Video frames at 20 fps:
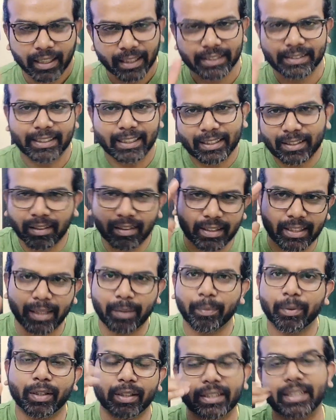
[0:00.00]
It's just a
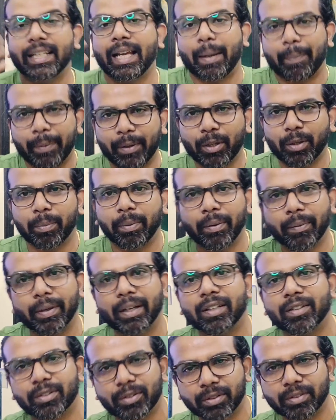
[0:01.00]
thing, because it happened to me
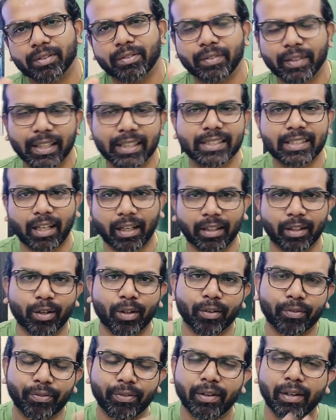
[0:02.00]
when I started
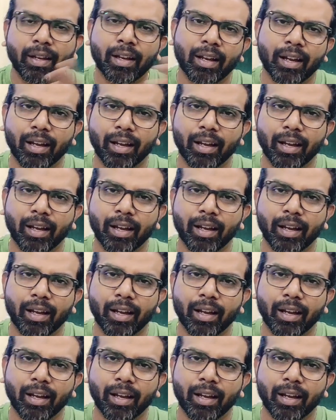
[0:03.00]
off.